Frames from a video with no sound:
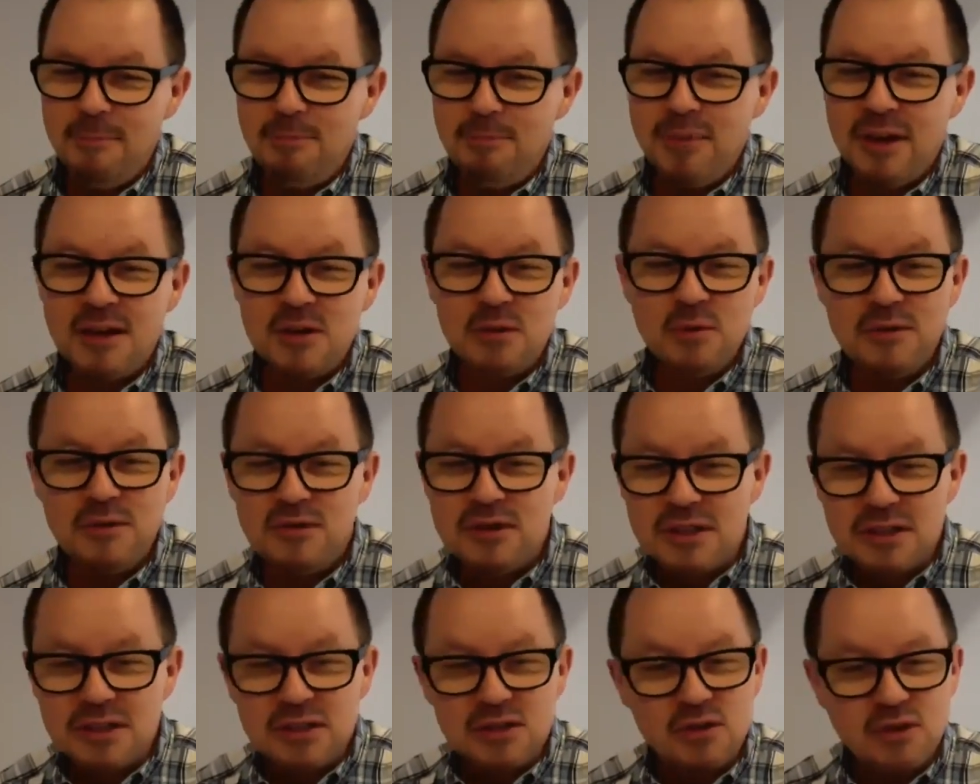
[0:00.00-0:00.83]
We
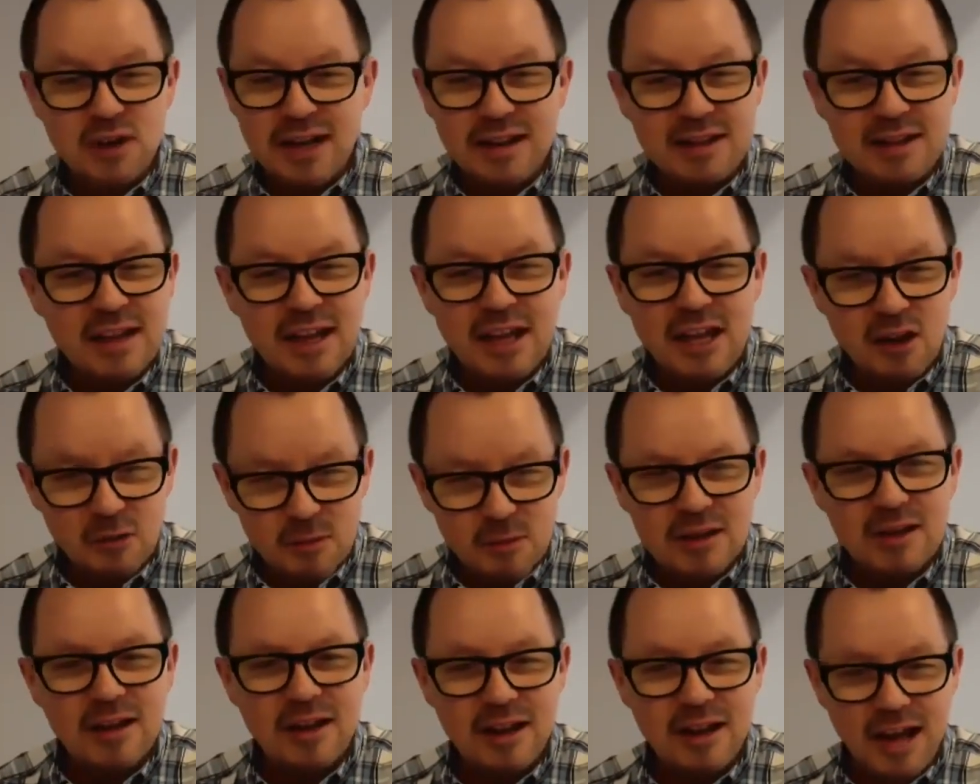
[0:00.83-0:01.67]
just created the
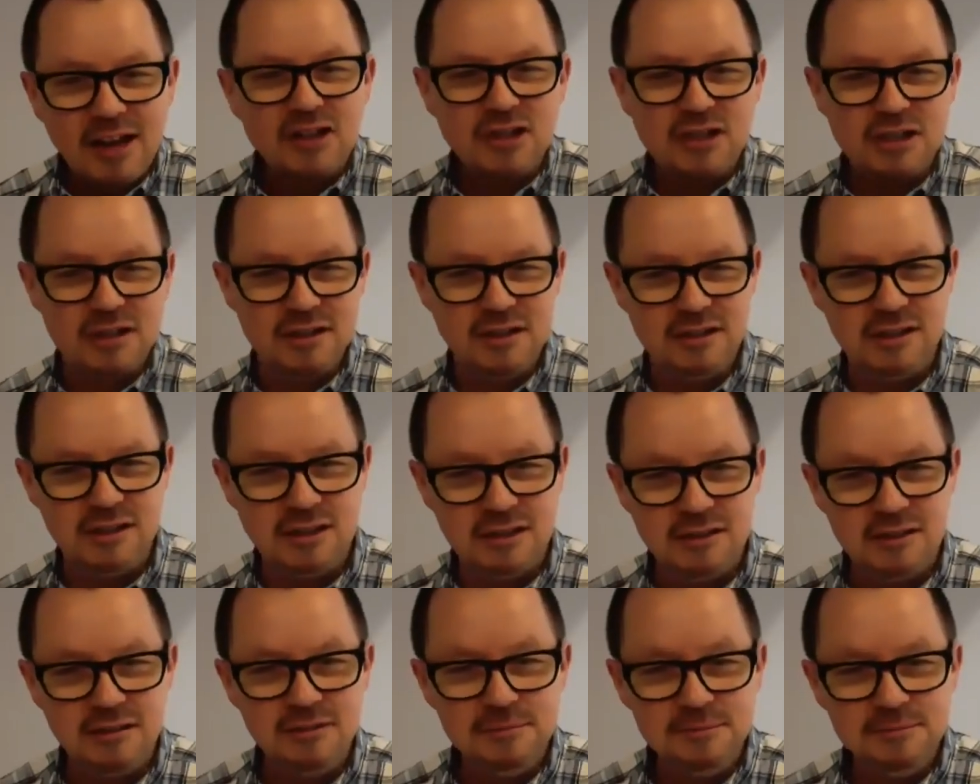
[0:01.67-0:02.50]
human connection, you
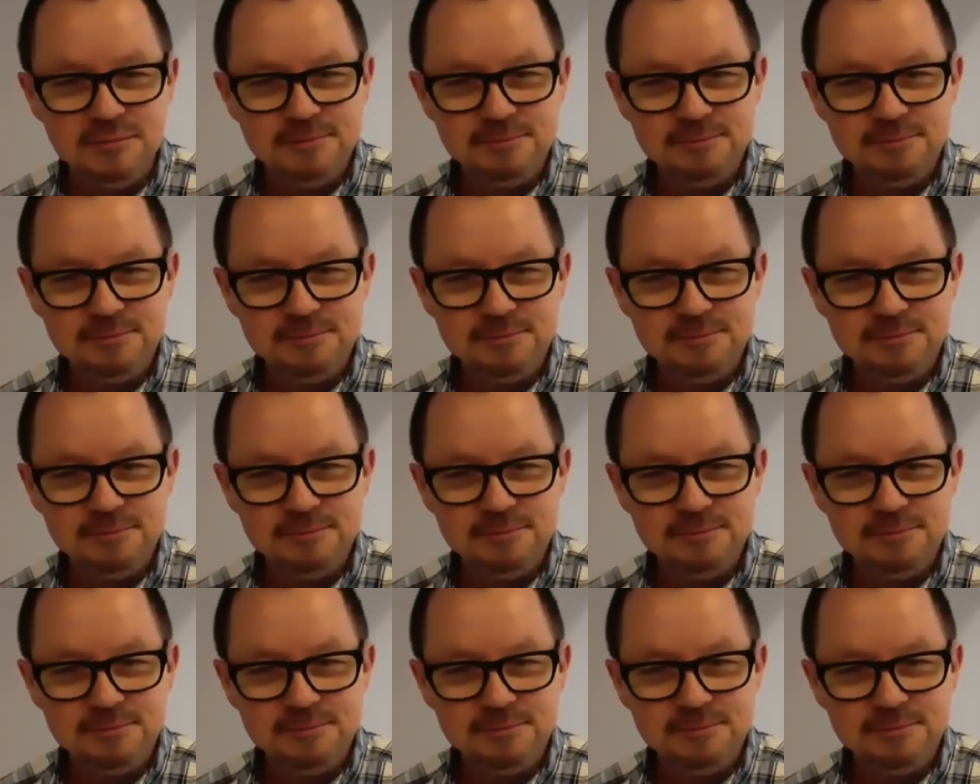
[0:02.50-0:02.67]
know?